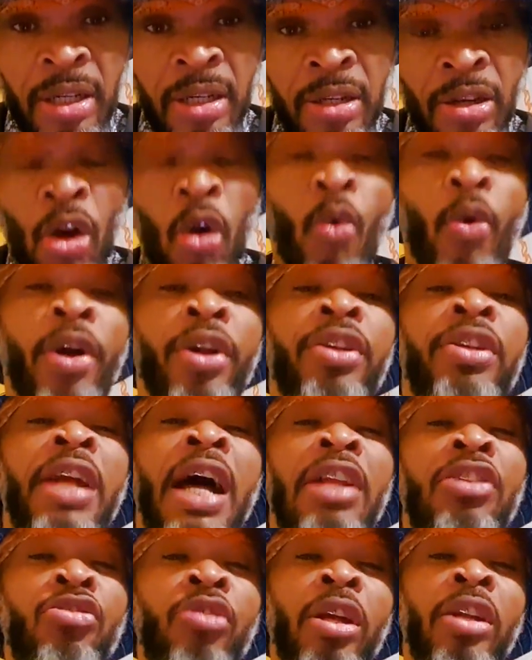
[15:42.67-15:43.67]
No, we're
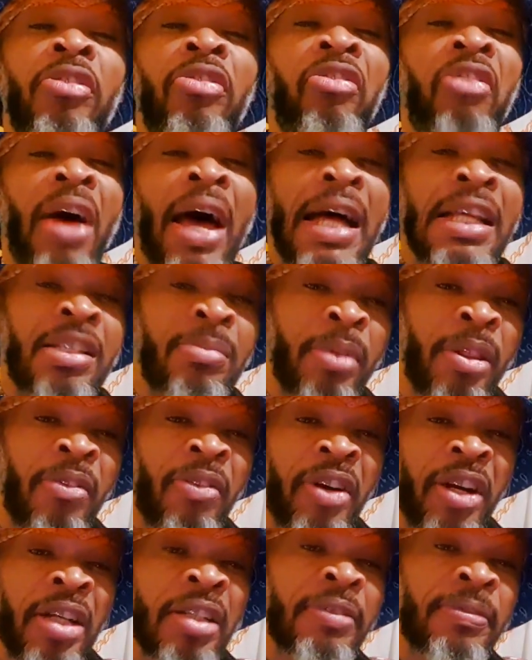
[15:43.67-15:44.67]
naturally fast,
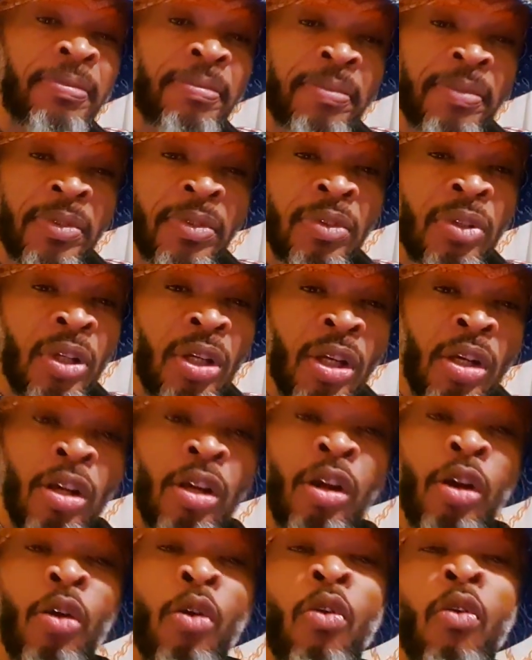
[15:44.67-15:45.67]
motherfucker.
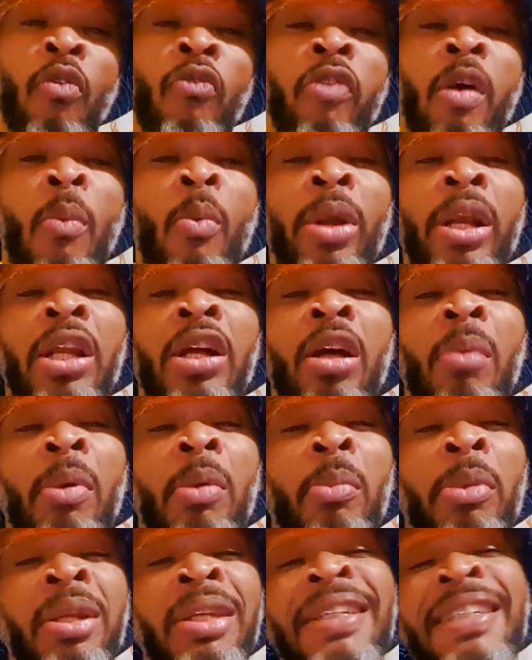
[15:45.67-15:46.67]
From we little
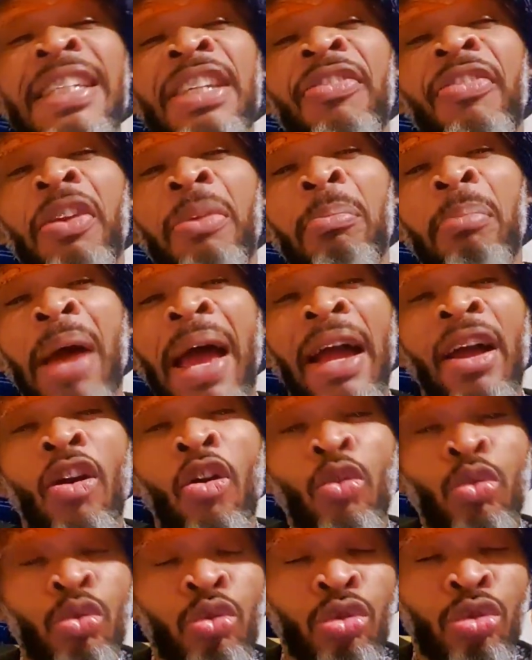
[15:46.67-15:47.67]
bit teeth and
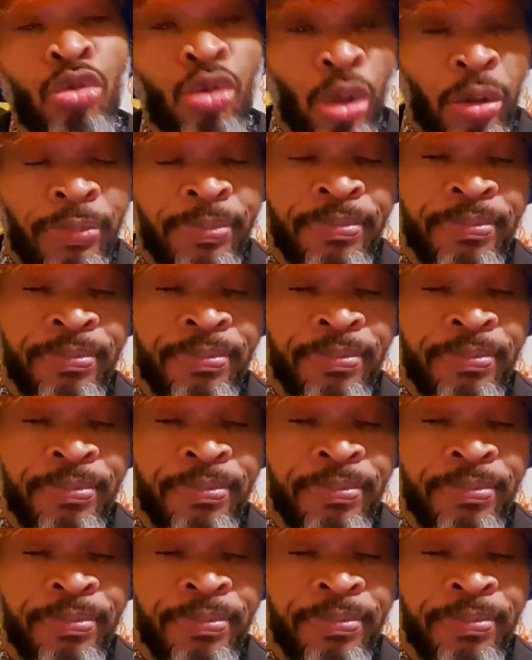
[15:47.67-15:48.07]
mangoes.